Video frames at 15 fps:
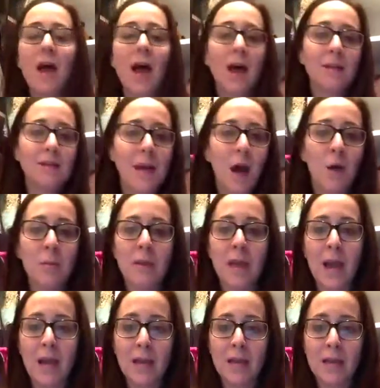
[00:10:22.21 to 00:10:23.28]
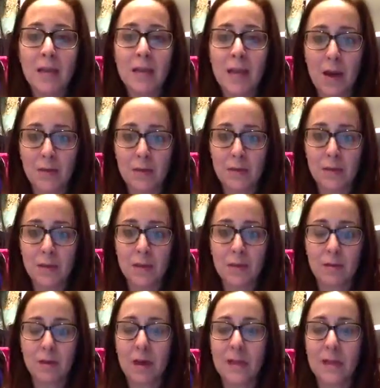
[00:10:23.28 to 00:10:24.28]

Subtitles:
and tell me I need counseling.